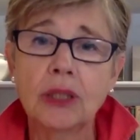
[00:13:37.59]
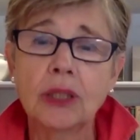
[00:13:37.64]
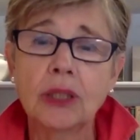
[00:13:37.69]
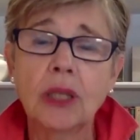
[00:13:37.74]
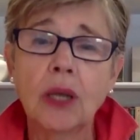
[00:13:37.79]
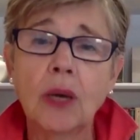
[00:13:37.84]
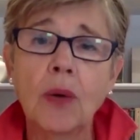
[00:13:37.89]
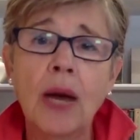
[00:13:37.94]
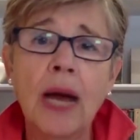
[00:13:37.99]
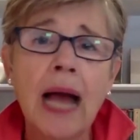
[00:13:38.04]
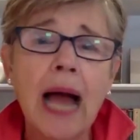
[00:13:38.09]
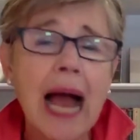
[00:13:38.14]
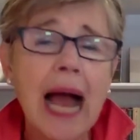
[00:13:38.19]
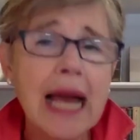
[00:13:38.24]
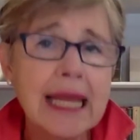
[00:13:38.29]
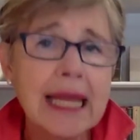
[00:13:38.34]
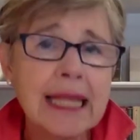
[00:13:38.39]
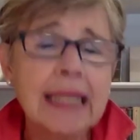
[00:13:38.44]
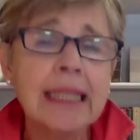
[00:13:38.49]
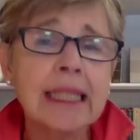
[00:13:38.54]
So
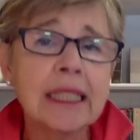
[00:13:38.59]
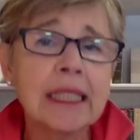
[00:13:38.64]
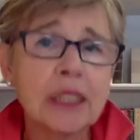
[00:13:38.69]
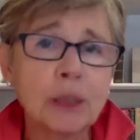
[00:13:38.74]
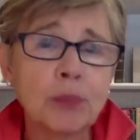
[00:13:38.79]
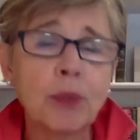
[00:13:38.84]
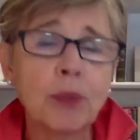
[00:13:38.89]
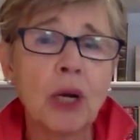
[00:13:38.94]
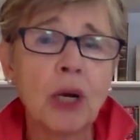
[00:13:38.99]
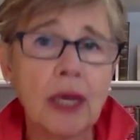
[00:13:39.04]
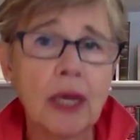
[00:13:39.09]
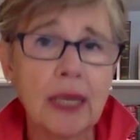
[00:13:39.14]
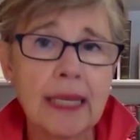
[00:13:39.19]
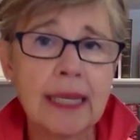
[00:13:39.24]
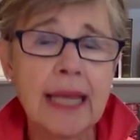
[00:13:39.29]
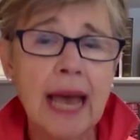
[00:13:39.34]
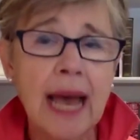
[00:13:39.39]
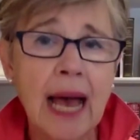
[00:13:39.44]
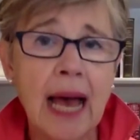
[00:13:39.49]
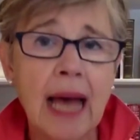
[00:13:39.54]
I think it's partly
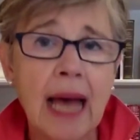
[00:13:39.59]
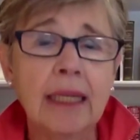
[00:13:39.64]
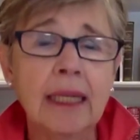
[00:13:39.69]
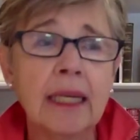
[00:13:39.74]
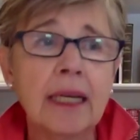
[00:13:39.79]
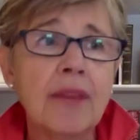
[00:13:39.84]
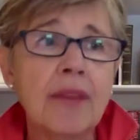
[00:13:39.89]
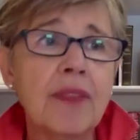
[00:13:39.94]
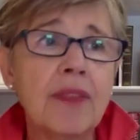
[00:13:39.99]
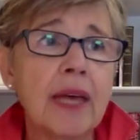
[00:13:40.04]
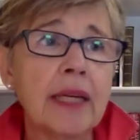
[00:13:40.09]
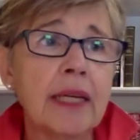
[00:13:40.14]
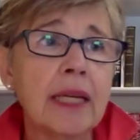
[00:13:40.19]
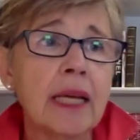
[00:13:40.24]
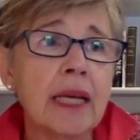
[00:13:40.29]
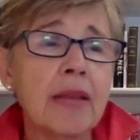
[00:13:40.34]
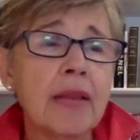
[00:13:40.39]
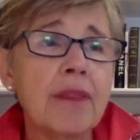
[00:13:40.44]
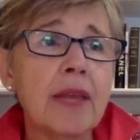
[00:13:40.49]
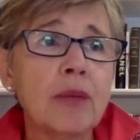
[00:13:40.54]
that that
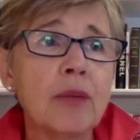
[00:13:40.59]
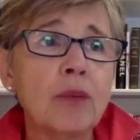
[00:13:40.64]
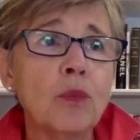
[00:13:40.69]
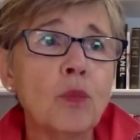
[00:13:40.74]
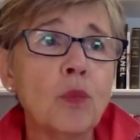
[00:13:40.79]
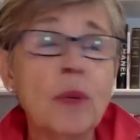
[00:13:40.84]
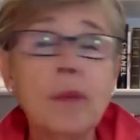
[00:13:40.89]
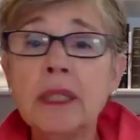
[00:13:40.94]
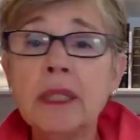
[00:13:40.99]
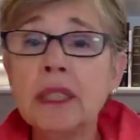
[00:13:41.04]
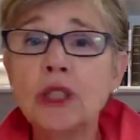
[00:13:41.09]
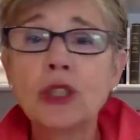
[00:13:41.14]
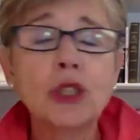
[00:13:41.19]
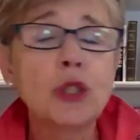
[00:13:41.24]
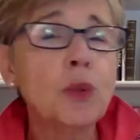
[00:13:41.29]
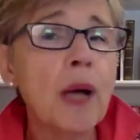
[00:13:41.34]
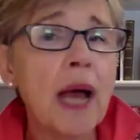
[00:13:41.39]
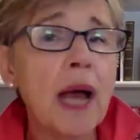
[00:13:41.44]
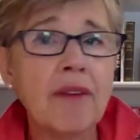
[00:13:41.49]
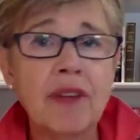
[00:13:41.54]
that women
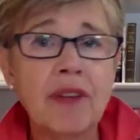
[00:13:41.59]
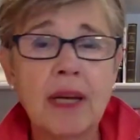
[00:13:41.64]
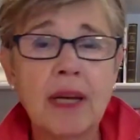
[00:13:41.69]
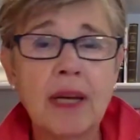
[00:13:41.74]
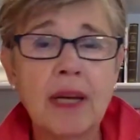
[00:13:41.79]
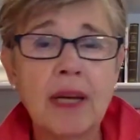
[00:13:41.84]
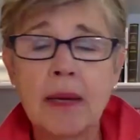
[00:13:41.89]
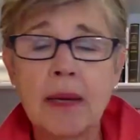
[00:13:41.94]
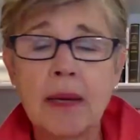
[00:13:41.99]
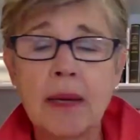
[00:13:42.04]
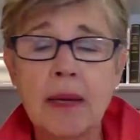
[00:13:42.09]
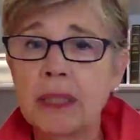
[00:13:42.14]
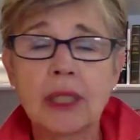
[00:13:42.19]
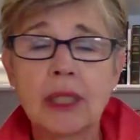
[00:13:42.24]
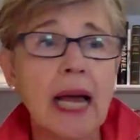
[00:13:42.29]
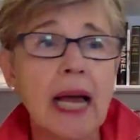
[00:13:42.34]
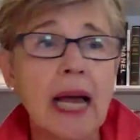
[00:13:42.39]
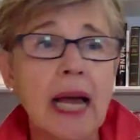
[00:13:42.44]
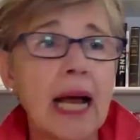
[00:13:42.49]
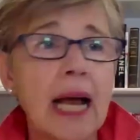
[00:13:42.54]
do have ambition.
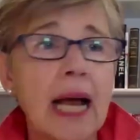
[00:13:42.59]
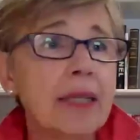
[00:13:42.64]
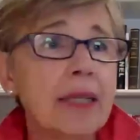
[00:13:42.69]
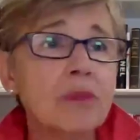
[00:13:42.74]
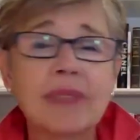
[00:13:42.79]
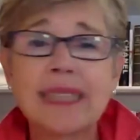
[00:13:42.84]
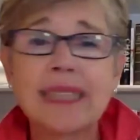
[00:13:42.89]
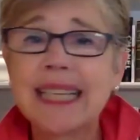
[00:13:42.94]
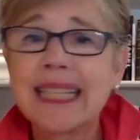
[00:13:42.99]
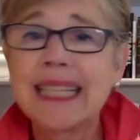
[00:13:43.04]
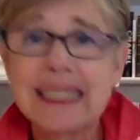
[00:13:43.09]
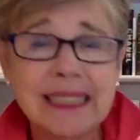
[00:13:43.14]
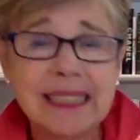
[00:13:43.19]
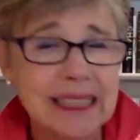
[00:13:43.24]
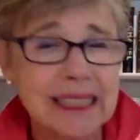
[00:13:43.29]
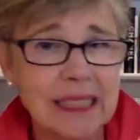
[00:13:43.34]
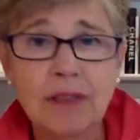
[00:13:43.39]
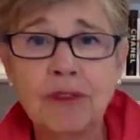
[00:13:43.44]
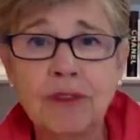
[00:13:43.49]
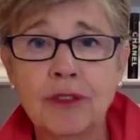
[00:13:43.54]
I don't think it's
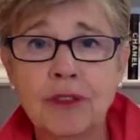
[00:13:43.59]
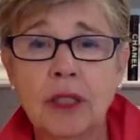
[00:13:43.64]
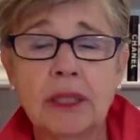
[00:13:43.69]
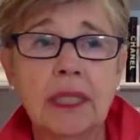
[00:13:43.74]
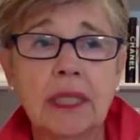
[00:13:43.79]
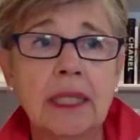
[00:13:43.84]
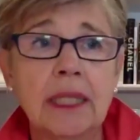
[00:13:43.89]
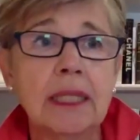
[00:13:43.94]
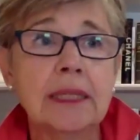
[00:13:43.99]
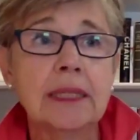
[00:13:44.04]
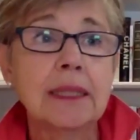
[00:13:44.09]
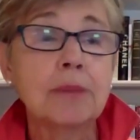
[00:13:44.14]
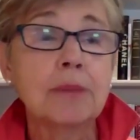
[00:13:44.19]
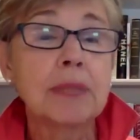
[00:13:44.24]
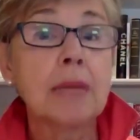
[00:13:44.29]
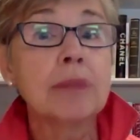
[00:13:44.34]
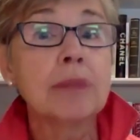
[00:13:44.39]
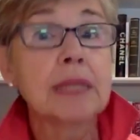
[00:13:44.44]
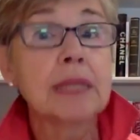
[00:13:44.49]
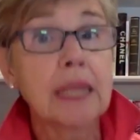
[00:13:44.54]
different.
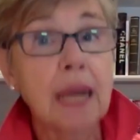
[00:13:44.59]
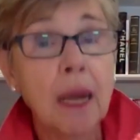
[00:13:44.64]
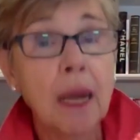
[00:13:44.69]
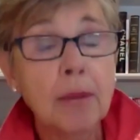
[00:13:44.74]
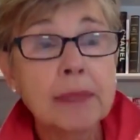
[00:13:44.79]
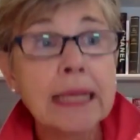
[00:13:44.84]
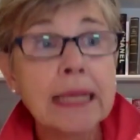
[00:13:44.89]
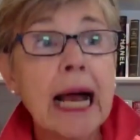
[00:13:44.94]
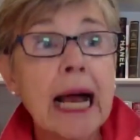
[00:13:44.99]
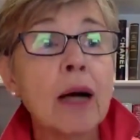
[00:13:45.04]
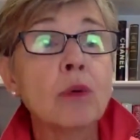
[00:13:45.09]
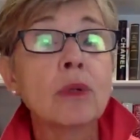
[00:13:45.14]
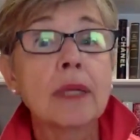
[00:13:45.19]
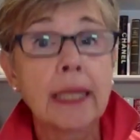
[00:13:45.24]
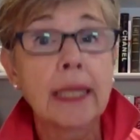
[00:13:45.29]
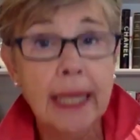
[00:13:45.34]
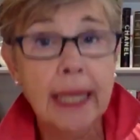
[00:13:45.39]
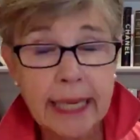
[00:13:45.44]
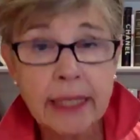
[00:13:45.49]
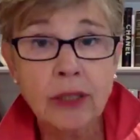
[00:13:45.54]
Sometimes it comes out
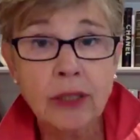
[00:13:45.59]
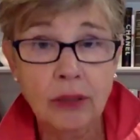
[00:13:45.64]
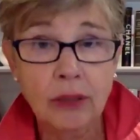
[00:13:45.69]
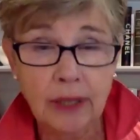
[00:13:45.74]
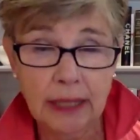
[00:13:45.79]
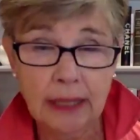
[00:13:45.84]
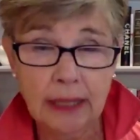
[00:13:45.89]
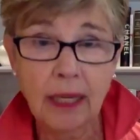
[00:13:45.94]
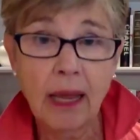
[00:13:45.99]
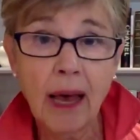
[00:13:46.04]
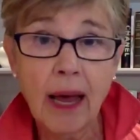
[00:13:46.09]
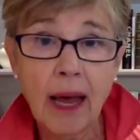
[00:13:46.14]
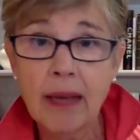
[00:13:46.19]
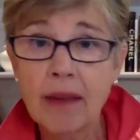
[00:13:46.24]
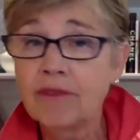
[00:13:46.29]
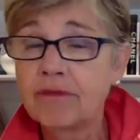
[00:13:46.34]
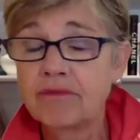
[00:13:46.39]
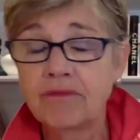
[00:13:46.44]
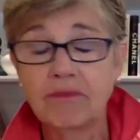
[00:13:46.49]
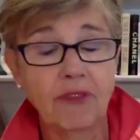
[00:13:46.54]
later in
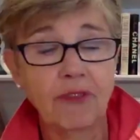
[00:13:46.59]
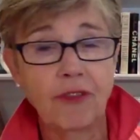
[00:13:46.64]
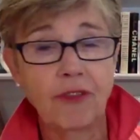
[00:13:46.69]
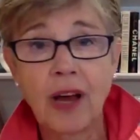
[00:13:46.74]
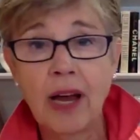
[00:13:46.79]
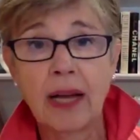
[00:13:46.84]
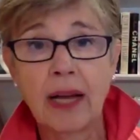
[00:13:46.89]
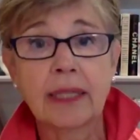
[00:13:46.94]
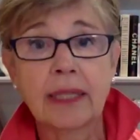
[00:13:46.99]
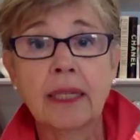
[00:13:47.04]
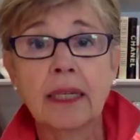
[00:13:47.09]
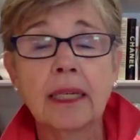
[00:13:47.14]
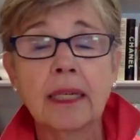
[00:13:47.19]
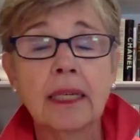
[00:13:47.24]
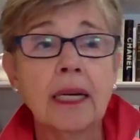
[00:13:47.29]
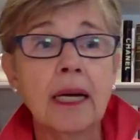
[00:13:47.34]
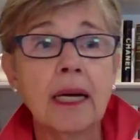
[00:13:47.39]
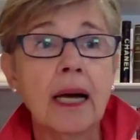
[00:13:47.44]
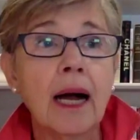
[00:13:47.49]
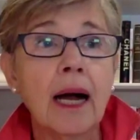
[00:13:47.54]
life, fine.
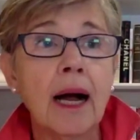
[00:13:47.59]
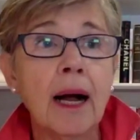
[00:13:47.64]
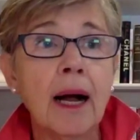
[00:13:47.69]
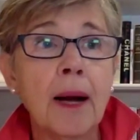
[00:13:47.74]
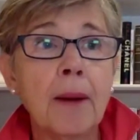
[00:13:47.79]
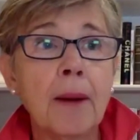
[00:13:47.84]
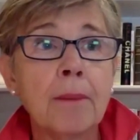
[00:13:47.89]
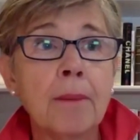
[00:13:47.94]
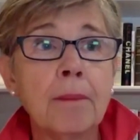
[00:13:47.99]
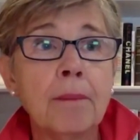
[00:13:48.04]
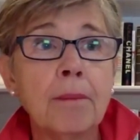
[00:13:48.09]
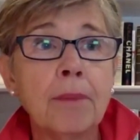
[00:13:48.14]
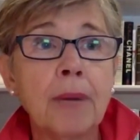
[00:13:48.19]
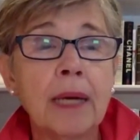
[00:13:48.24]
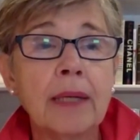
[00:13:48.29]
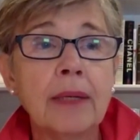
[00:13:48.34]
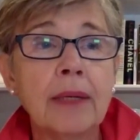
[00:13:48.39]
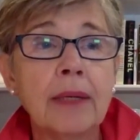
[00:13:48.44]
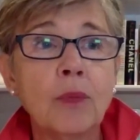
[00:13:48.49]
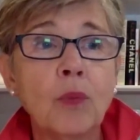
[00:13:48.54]
Um,
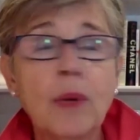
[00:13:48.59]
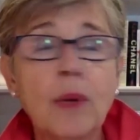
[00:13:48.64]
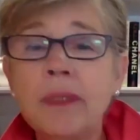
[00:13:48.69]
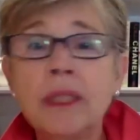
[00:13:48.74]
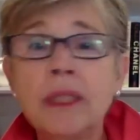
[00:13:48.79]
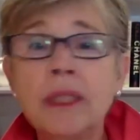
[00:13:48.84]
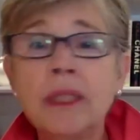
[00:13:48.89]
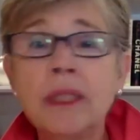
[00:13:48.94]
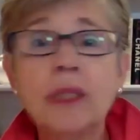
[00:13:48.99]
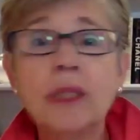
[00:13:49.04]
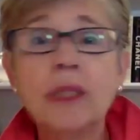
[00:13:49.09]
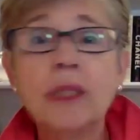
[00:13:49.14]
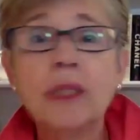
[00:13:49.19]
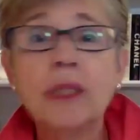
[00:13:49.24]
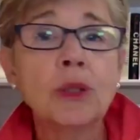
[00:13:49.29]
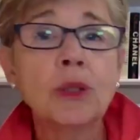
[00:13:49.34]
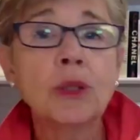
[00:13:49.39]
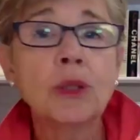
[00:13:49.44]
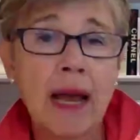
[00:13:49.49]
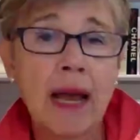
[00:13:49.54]
but women do have
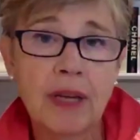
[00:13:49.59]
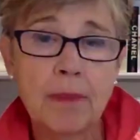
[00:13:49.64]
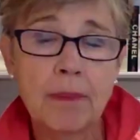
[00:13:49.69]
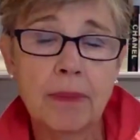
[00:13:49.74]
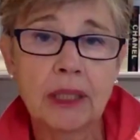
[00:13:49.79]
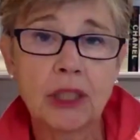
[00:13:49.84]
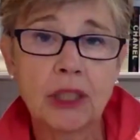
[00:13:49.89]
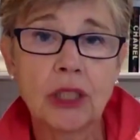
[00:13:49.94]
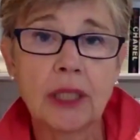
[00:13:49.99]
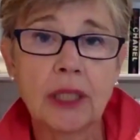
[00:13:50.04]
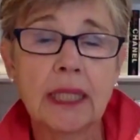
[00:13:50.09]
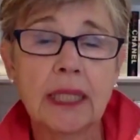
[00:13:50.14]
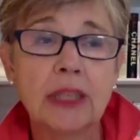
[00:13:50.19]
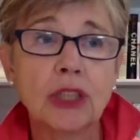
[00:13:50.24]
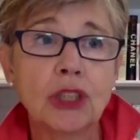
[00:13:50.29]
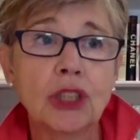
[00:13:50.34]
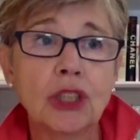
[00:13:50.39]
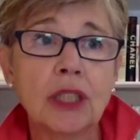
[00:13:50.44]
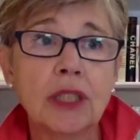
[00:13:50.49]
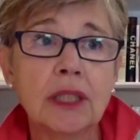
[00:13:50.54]
ambition. It's
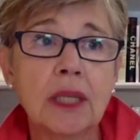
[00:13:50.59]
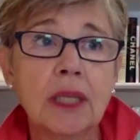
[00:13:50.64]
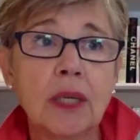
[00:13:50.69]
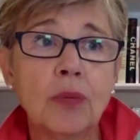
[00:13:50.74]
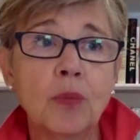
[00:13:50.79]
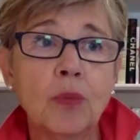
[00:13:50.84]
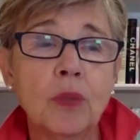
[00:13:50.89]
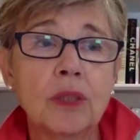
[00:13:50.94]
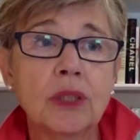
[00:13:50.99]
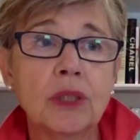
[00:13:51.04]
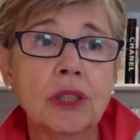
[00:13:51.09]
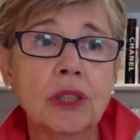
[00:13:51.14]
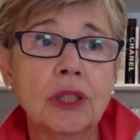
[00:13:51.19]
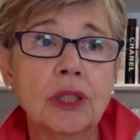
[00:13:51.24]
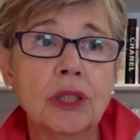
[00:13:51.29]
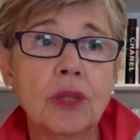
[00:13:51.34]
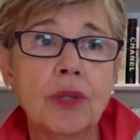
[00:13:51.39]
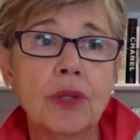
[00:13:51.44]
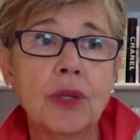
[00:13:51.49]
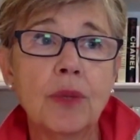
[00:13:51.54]
just that we're
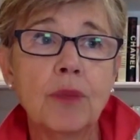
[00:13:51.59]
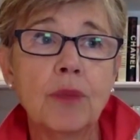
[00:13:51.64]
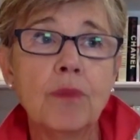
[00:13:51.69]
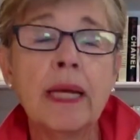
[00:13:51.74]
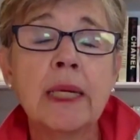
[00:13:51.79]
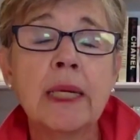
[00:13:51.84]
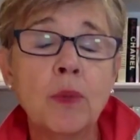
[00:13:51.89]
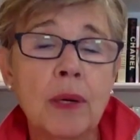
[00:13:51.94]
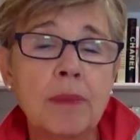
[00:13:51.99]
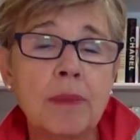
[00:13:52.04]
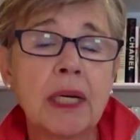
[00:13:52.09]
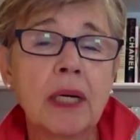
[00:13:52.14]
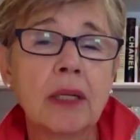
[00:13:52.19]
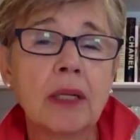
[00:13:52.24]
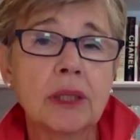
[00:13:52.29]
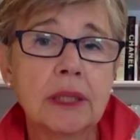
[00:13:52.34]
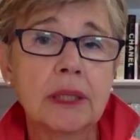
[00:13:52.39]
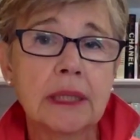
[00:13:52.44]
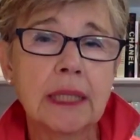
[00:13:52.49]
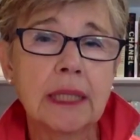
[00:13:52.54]
that many women are
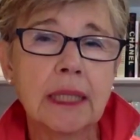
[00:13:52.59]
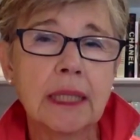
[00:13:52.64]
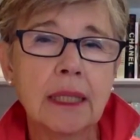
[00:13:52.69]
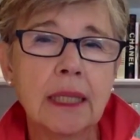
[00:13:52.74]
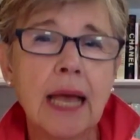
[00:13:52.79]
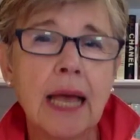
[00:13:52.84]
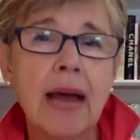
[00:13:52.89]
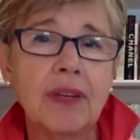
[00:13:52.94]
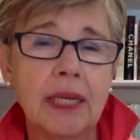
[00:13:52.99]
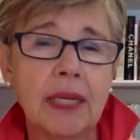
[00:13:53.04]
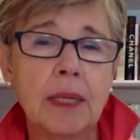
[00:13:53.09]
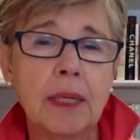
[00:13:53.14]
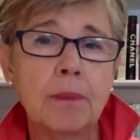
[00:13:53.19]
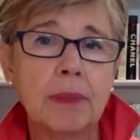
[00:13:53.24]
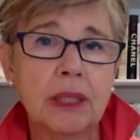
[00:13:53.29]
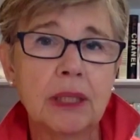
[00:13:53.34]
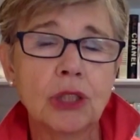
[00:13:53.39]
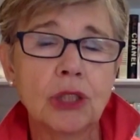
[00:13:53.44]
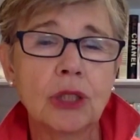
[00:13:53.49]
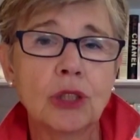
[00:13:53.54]
still have
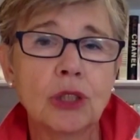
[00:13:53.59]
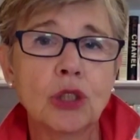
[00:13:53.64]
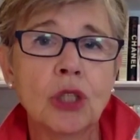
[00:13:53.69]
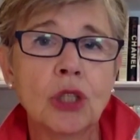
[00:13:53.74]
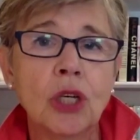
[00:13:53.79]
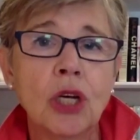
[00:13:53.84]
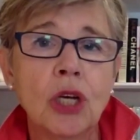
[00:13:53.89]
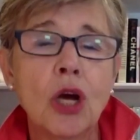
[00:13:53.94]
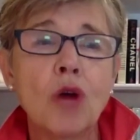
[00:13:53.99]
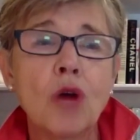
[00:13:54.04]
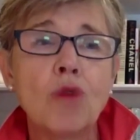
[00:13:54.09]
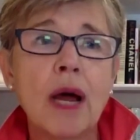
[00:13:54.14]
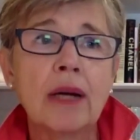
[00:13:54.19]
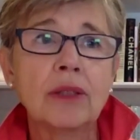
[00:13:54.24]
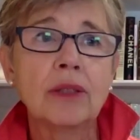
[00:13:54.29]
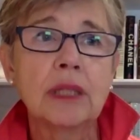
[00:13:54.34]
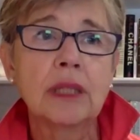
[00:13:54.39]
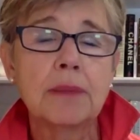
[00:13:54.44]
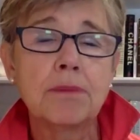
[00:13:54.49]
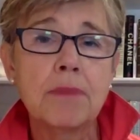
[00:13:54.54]
inhibitions
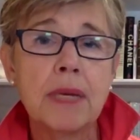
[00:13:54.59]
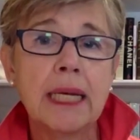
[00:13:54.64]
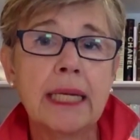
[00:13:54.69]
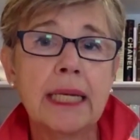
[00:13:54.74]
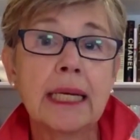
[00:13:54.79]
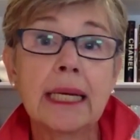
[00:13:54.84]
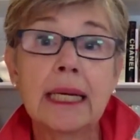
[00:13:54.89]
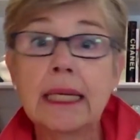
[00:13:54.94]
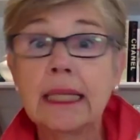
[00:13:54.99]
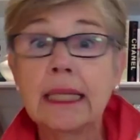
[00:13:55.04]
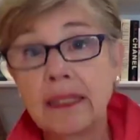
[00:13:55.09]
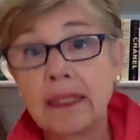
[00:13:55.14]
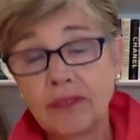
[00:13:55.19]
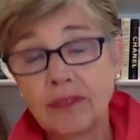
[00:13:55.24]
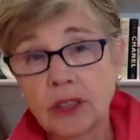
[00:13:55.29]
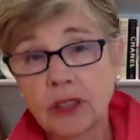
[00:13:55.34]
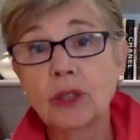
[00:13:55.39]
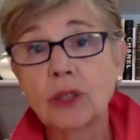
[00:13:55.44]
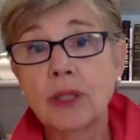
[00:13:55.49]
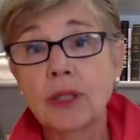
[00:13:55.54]
around admitting it,
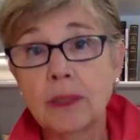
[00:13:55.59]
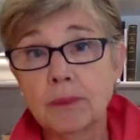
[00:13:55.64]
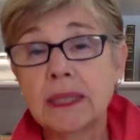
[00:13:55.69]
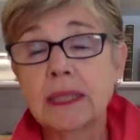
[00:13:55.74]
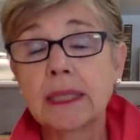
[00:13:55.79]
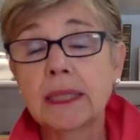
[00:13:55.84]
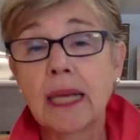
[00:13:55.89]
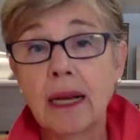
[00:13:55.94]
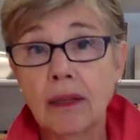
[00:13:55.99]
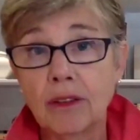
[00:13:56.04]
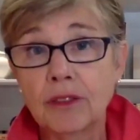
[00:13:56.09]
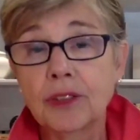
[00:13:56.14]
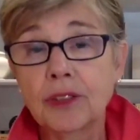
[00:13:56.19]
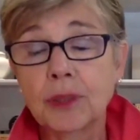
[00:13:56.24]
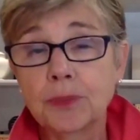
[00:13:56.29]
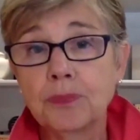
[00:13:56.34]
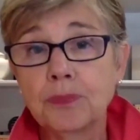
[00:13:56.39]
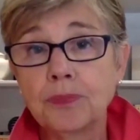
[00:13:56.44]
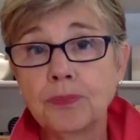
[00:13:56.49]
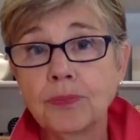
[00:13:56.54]
even to
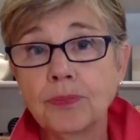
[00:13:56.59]
themselves.